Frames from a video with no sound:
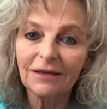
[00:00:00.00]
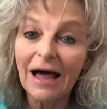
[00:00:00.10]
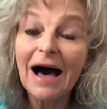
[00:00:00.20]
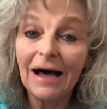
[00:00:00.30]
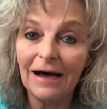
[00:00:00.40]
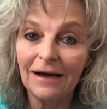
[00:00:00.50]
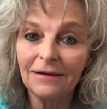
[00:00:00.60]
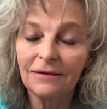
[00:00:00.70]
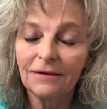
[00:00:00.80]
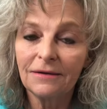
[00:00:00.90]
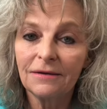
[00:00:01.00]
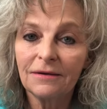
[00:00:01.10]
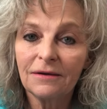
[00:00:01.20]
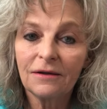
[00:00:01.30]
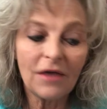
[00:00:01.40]
lie
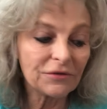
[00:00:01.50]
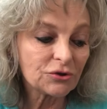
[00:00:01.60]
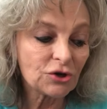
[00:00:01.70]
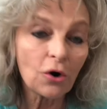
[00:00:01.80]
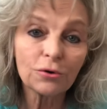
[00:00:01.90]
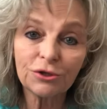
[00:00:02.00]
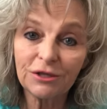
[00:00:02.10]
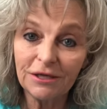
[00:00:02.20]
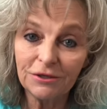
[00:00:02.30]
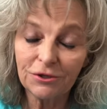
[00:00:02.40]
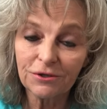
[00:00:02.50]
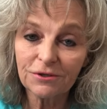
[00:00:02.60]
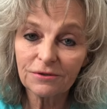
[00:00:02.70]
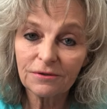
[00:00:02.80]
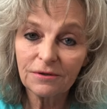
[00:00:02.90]
that the church
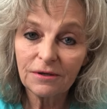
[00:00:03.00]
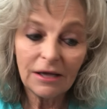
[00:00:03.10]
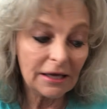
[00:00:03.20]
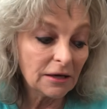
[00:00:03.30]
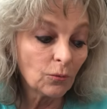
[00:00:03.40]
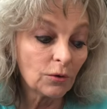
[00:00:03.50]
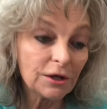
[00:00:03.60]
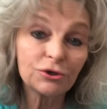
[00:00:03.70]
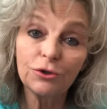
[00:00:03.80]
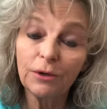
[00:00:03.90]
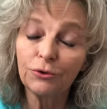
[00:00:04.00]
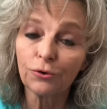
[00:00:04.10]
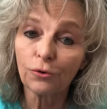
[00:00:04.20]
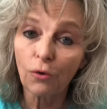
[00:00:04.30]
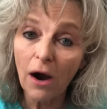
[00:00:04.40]
teaches, and it will get you in
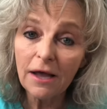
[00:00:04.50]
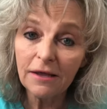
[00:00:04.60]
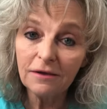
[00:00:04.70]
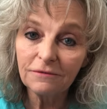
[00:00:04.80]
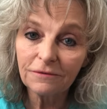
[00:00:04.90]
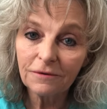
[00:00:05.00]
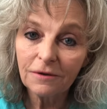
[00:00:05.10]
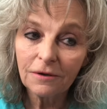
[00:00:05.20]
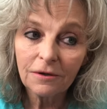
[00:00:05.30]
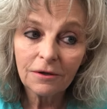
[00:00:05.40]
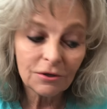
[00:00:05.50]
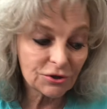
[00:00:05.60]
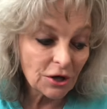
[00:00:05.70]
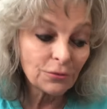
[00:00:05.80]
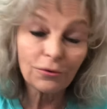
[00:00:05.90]
your grave
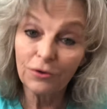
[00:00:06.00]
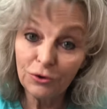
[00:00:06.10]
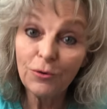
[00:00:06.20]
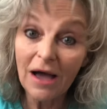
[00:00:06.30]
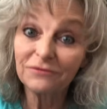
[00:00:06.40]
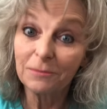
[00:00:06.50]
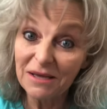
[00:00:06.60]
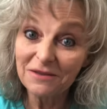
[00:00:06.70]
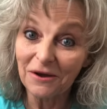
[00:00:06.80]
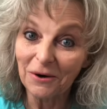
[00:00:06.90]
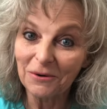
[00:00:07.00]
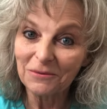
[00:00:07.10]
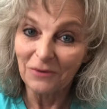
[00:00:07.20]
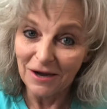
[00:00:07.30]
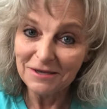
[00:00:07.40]
sooner than you have to be there,
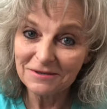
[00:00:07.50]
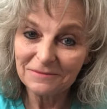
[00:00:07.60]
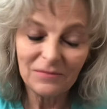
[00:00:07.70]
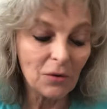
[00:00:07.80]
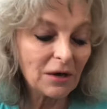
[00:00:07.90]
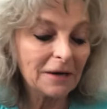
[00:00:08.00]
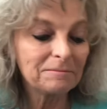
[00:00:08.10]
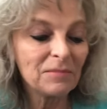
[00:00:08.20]
right? Okay,